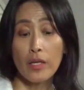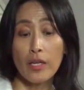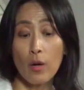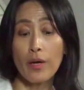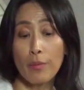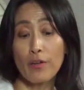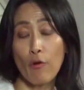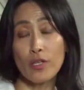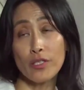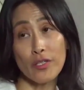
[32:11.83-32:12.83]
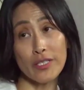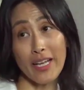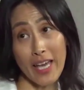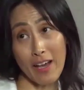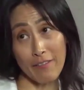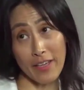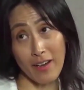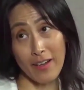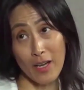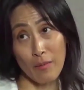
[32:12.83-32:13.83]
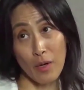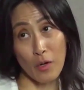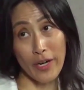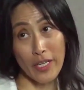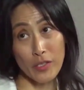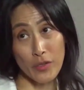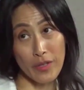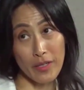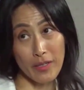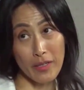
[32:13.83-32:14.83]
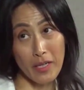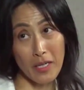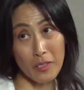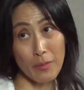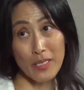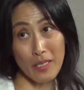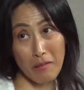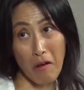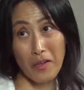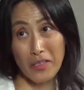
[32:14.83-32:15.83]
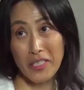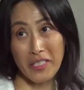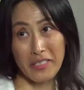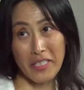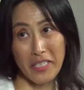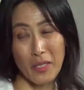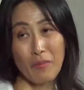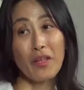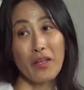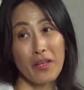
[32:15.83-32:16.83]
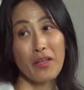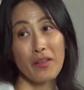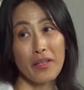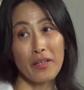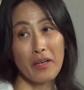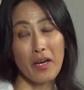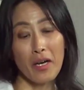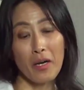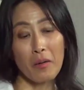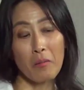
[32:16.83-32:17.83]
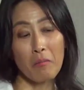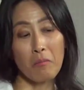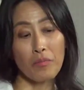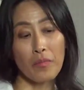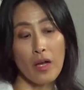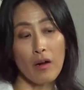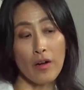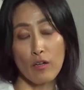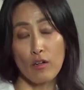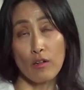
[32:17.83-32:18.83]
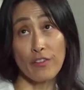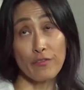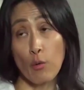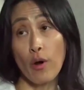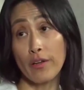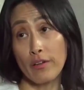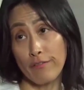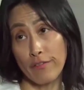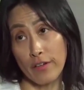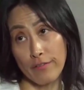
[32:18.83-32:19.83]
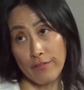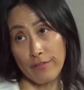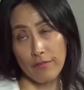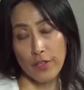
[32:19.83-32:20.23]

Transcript: you know, but of course, there's that caveat um, according to the uh, domestic laws and uh, the um, Article 51 of the